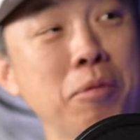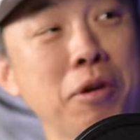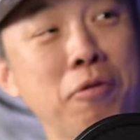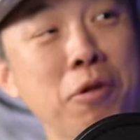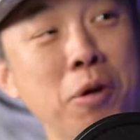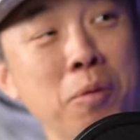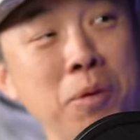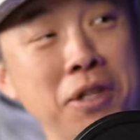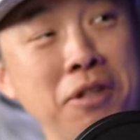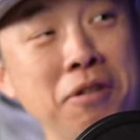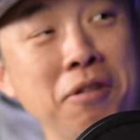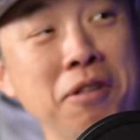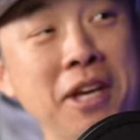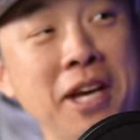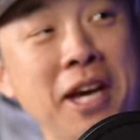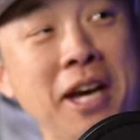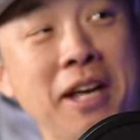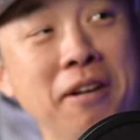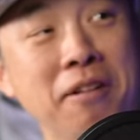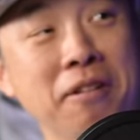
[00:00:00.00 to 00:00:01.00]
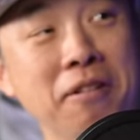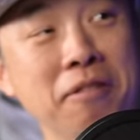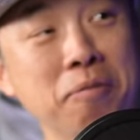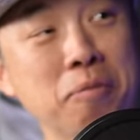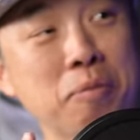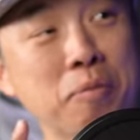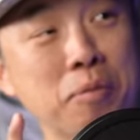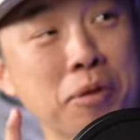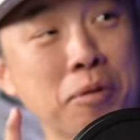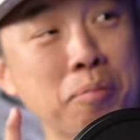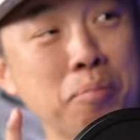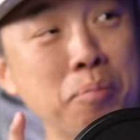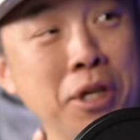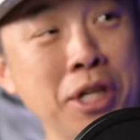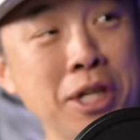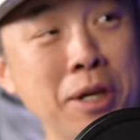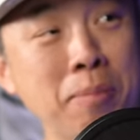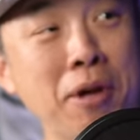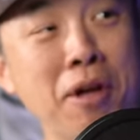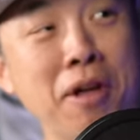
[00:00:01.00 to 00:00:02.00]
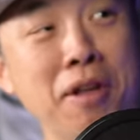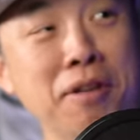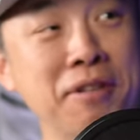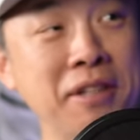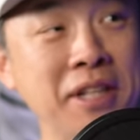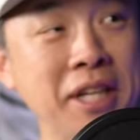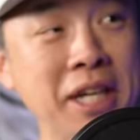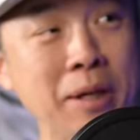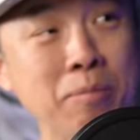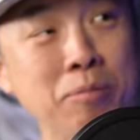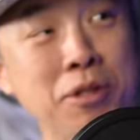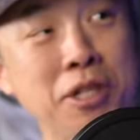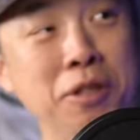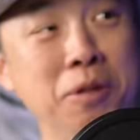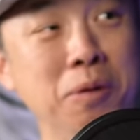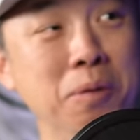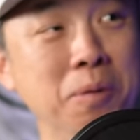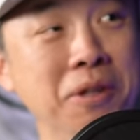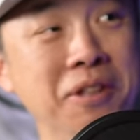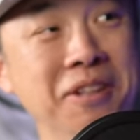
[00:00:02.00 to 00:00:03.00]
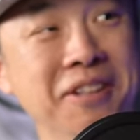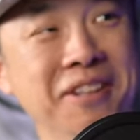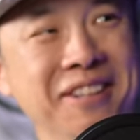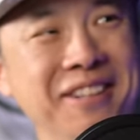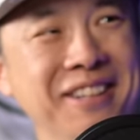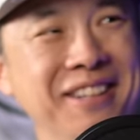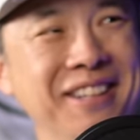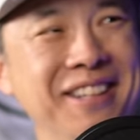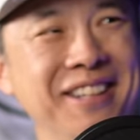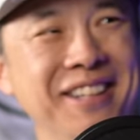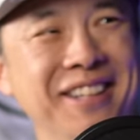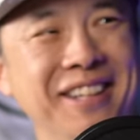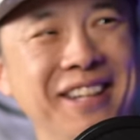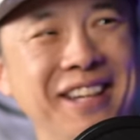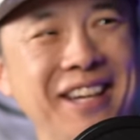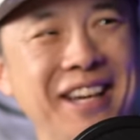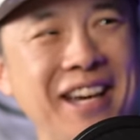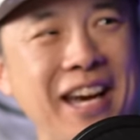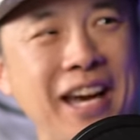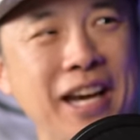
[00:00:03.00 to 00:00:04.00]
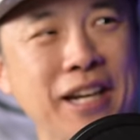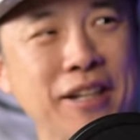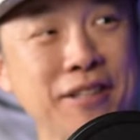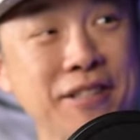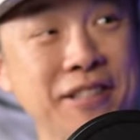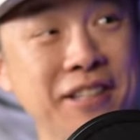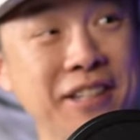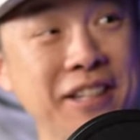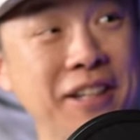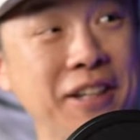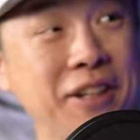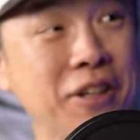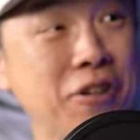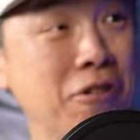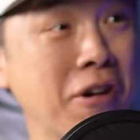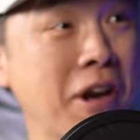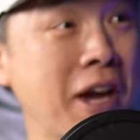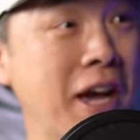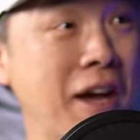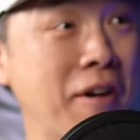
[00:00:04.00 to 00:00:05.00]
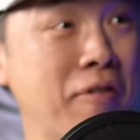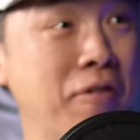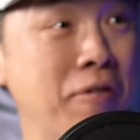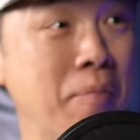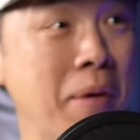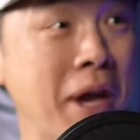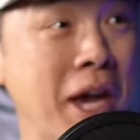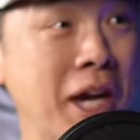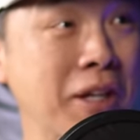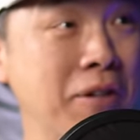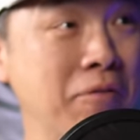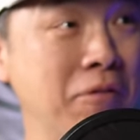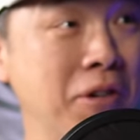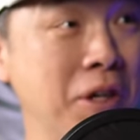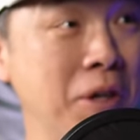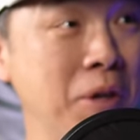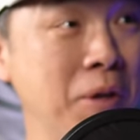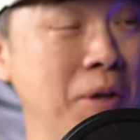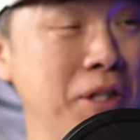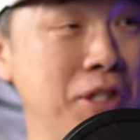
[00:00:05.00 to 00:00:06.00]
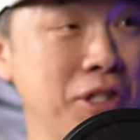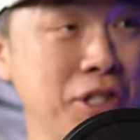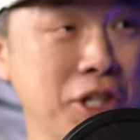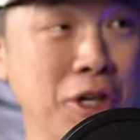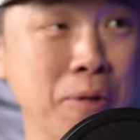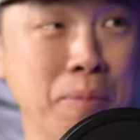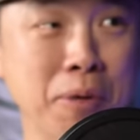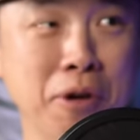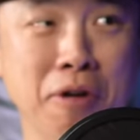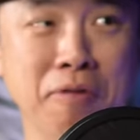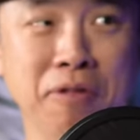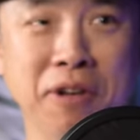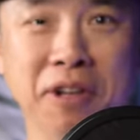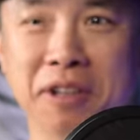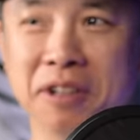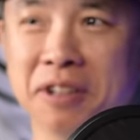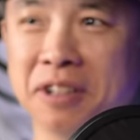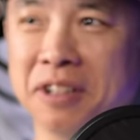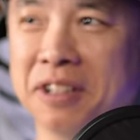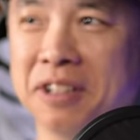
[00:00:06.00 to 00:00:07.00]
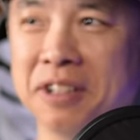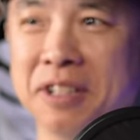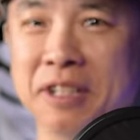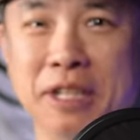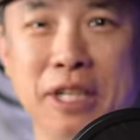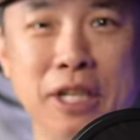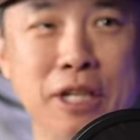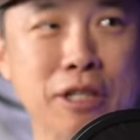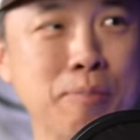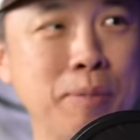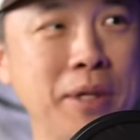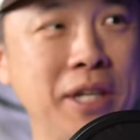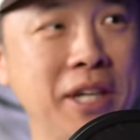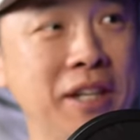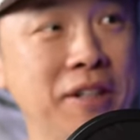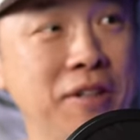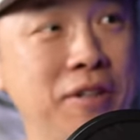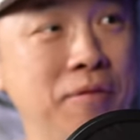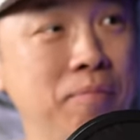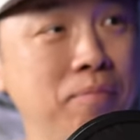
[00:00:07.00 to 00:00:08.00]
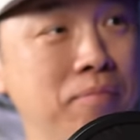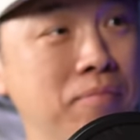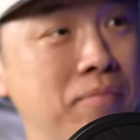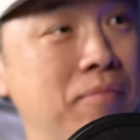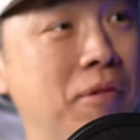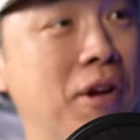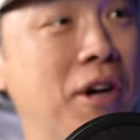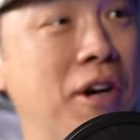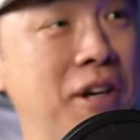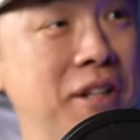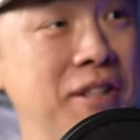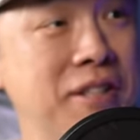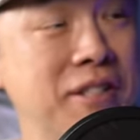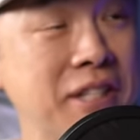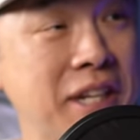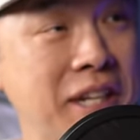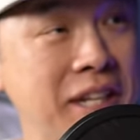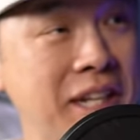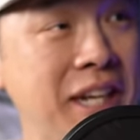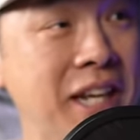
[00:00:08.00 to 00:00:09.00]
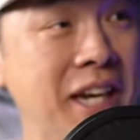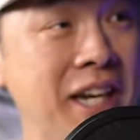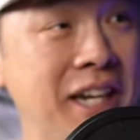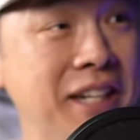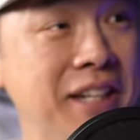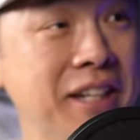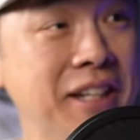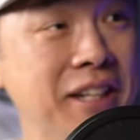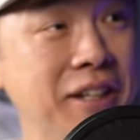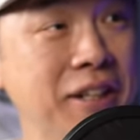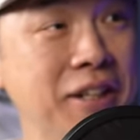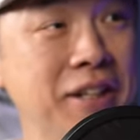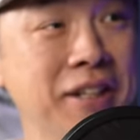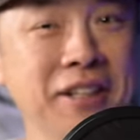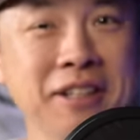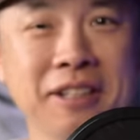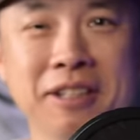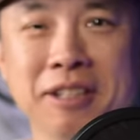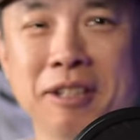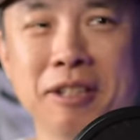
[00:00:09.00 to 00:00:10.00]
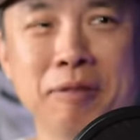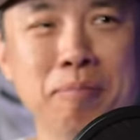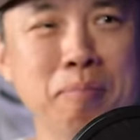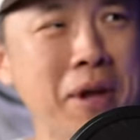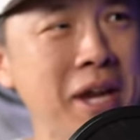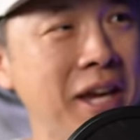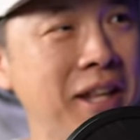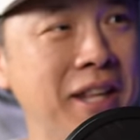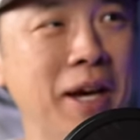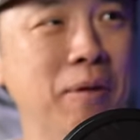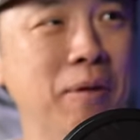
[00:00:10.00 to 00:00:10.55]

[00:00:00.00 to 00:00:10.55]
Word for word: Before we do that, pickleball slam two. Mm. Ah, Agassi, oh, yes. Graf, McEnroe, and Sharapova. ESPN on Sunday night. Mm-hmm. Man,